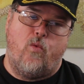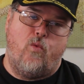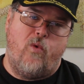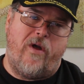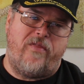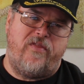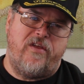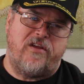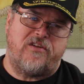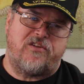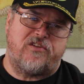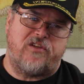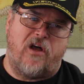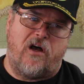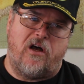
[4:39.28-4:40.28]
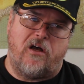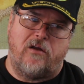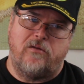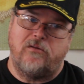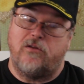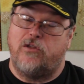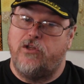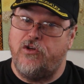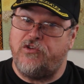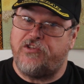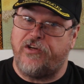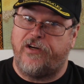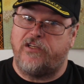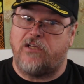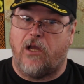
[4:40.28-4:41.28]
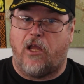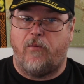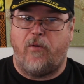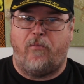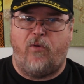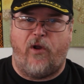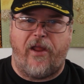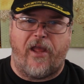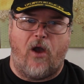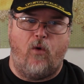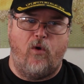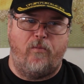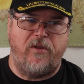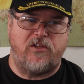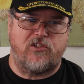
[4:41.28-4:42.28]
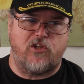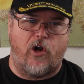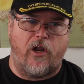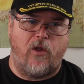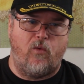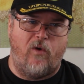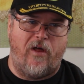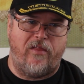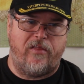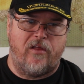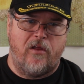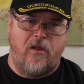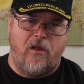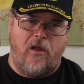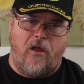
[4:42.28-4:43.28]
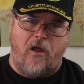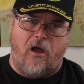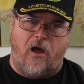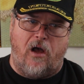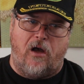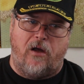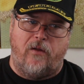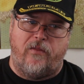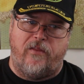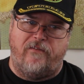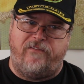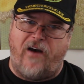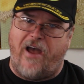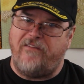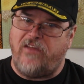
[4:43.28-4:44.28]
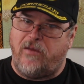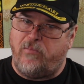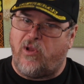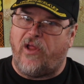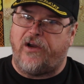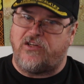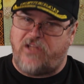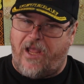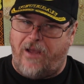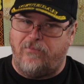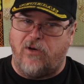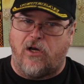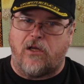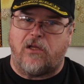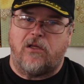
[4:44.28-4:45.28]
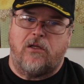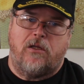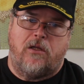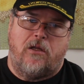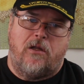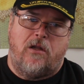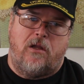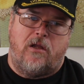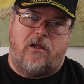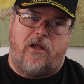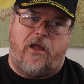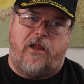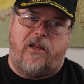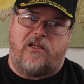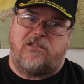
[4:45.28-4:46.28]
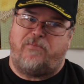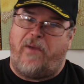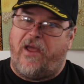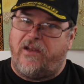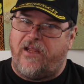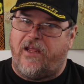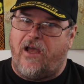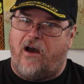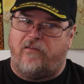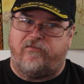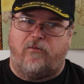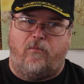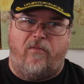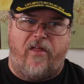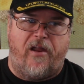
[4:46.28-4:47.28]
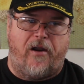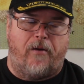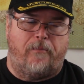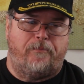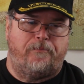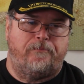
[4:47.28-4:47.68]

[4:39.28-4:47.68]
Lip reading: With this new series I'm going to be putting out, we'll be starting with the 5e Player's Handbook and expanding out from there.